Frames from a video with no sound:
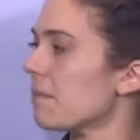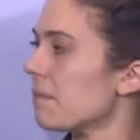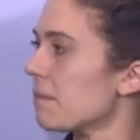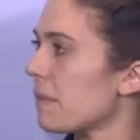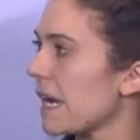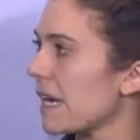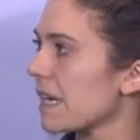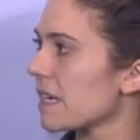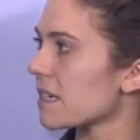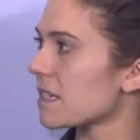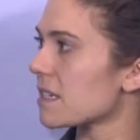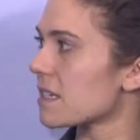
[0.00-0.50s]

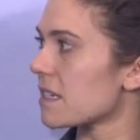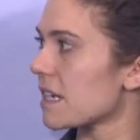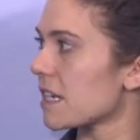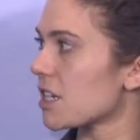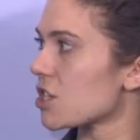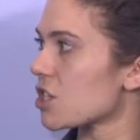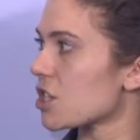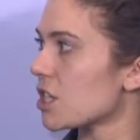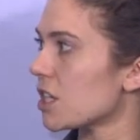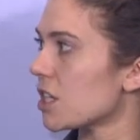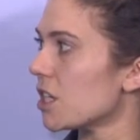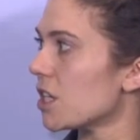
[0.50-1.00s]
by
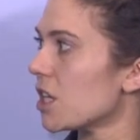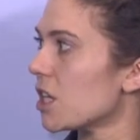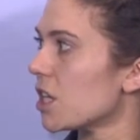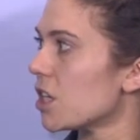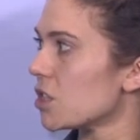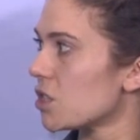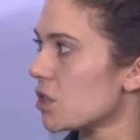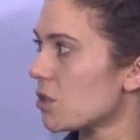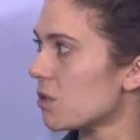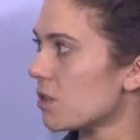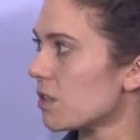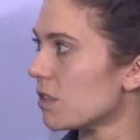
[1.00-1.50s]
extension
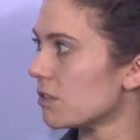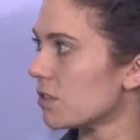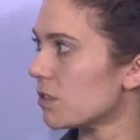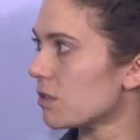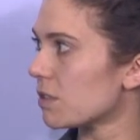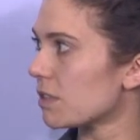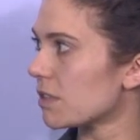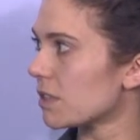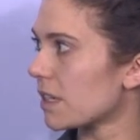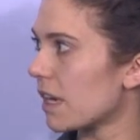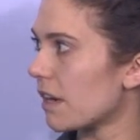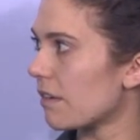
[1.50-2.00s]
to the
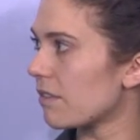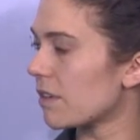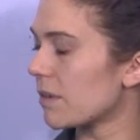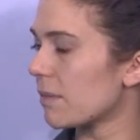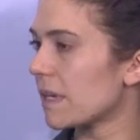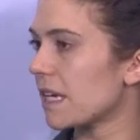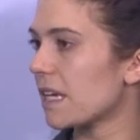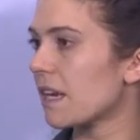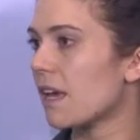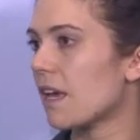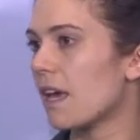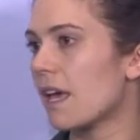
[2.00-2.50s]
local
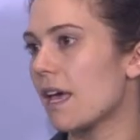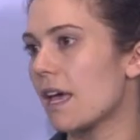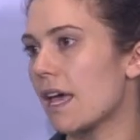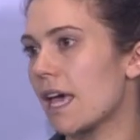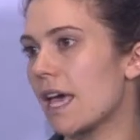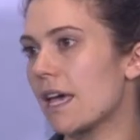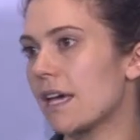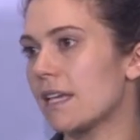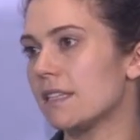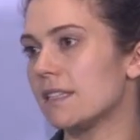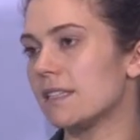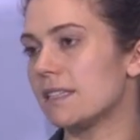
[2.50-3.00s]
government.
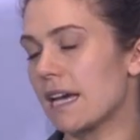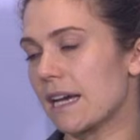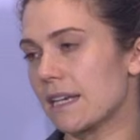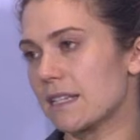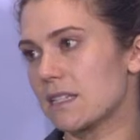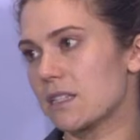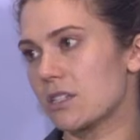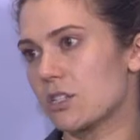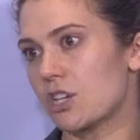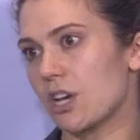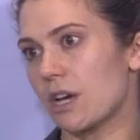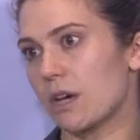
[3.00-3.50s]
And
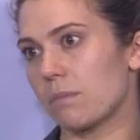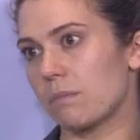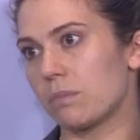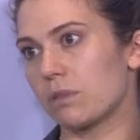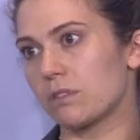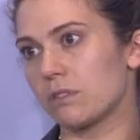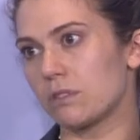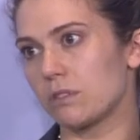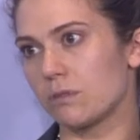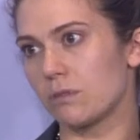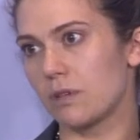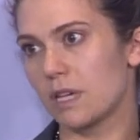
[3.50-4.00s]
yes,
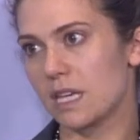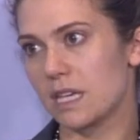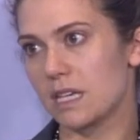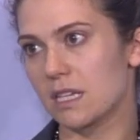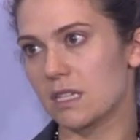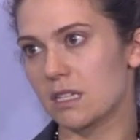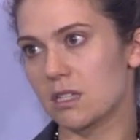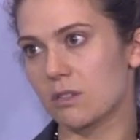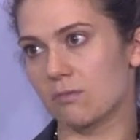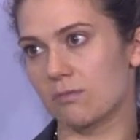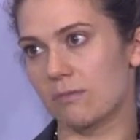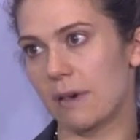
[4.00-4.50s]
JetBlue
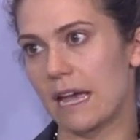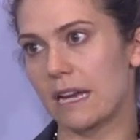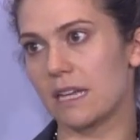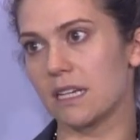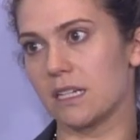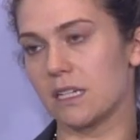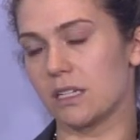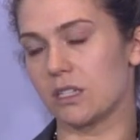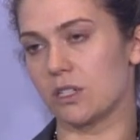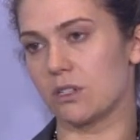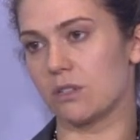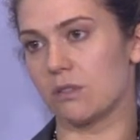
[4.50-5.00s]
is
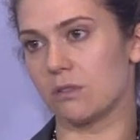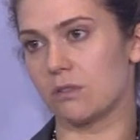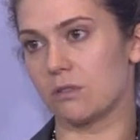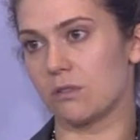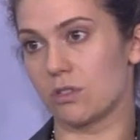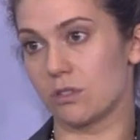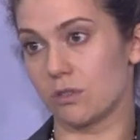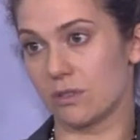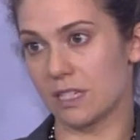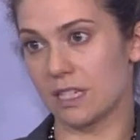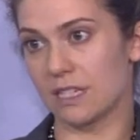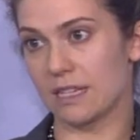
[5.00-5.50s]
ready to
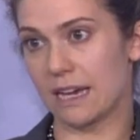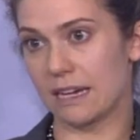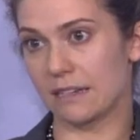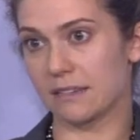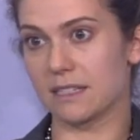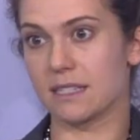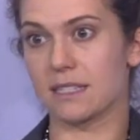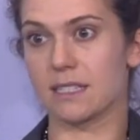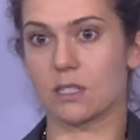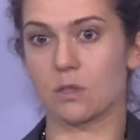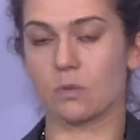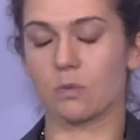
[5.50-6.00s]
do the
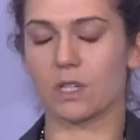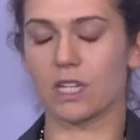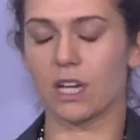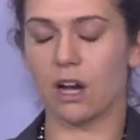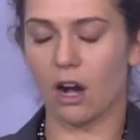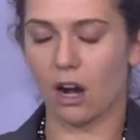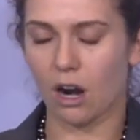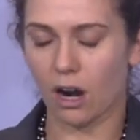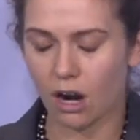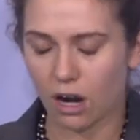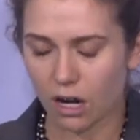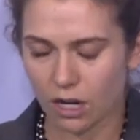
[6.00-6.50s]
analysis. We
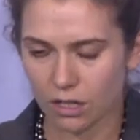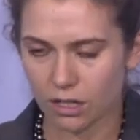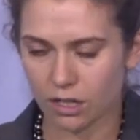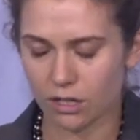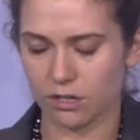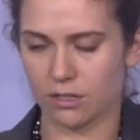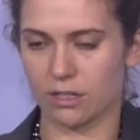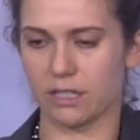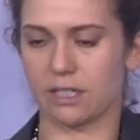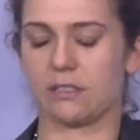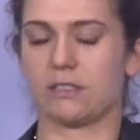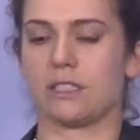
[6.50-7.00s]
are
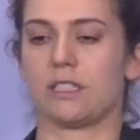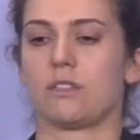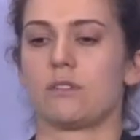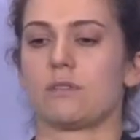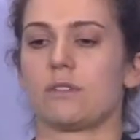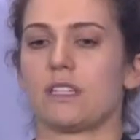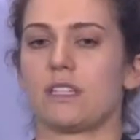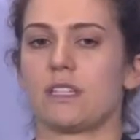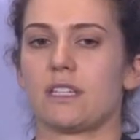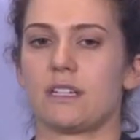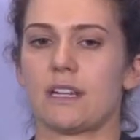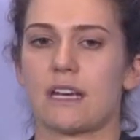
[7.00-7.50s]
currently
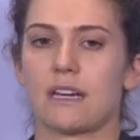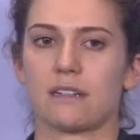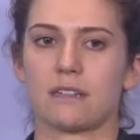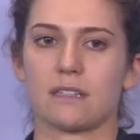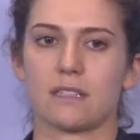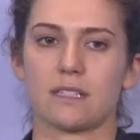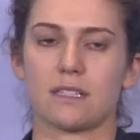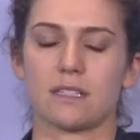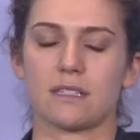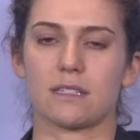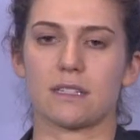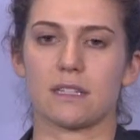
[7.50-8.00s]
doing the
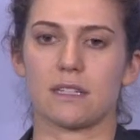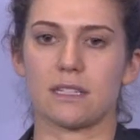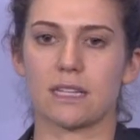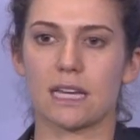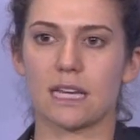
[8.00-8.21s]
analysis, and